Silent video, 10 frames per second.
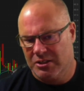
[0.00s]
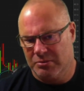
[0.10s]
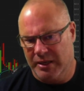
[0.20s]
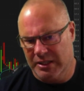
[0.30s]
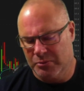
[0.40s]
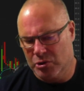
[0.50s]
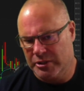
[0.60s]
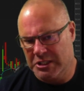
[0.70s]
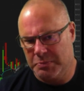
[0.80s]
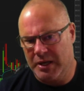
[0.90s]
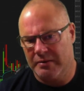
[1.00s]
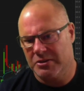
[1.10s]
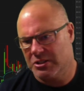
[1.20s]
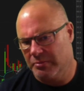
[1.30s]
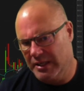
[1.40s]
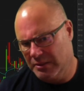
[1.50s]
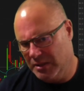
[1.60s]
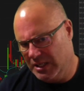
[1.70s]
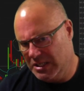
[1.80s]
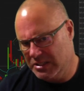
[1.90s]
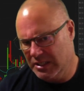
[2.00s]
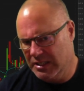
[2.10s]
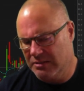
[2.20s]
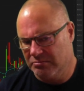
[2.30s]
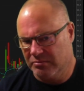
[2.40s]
to make them more transparent, to make them easily